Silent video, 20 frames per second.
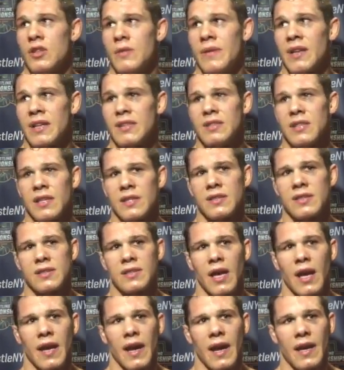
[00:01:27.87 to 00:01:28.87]
So the biggest thing is
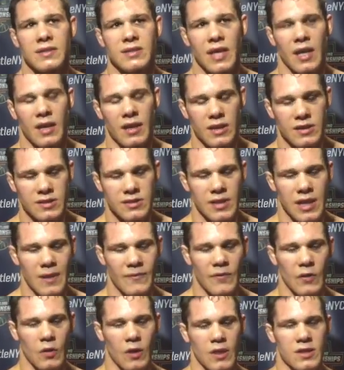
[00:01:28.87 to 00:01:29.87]
just I kind of got to
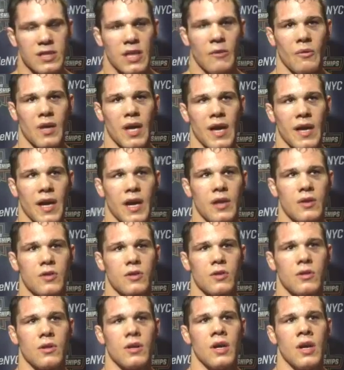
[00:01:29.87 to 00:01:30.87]
keep focused on what I got to
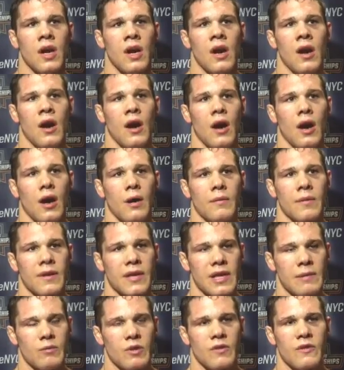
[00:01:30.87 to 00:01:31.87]
do,
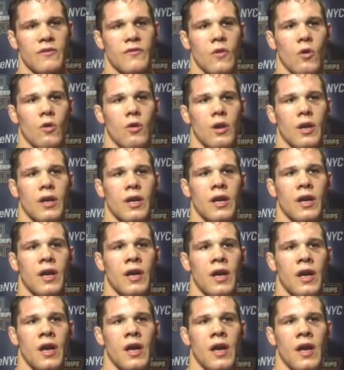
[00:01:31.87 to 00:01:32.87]
keep moving forward.
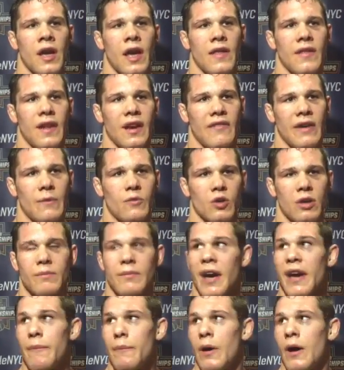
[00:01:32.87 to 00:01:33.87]
And then if I'm doing
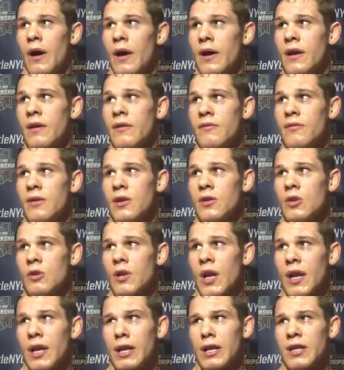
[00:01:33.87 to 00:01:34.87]
my part and really
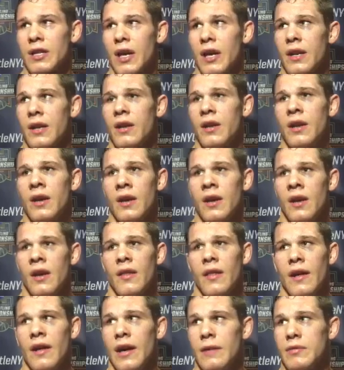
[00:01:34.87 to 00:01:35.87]
doing what I need to get done,
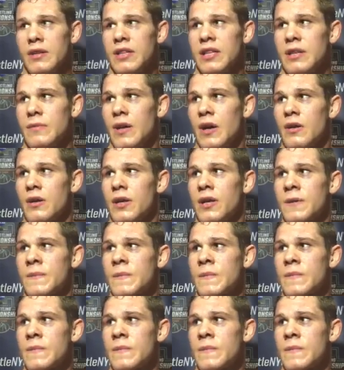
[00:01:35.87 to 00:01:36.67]
that'll help the team out.